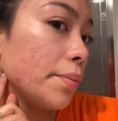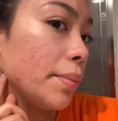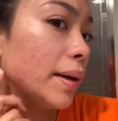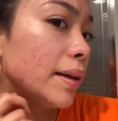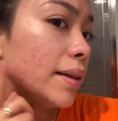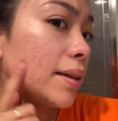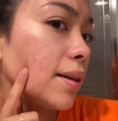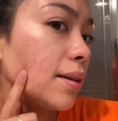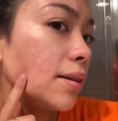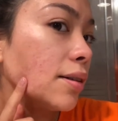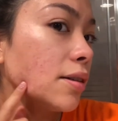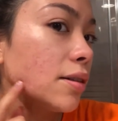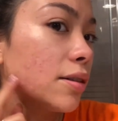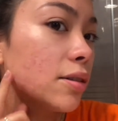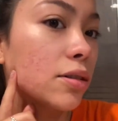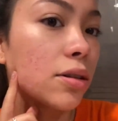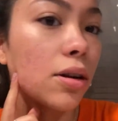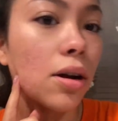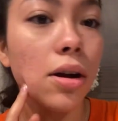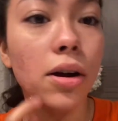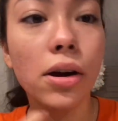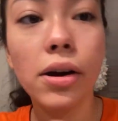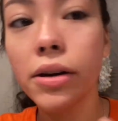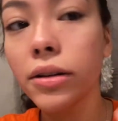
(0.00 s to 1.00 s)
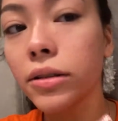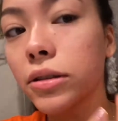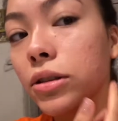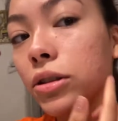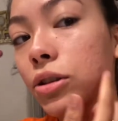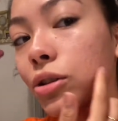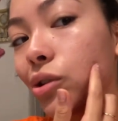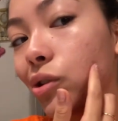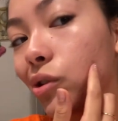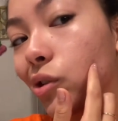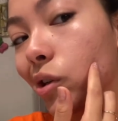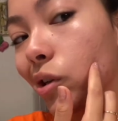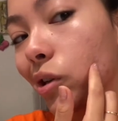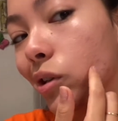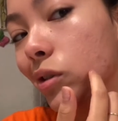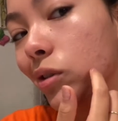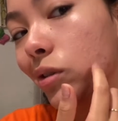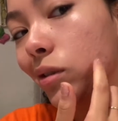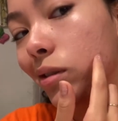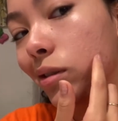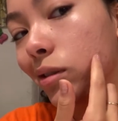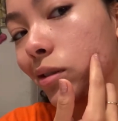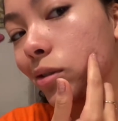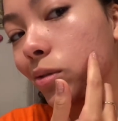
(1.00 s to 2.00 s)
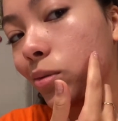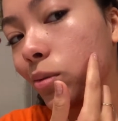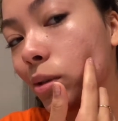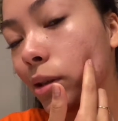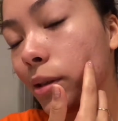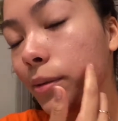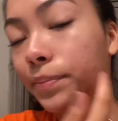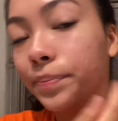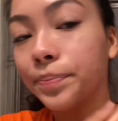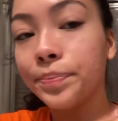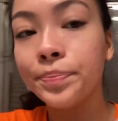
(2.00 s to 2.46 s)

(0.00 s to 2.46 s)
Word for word: basically scars, just this one.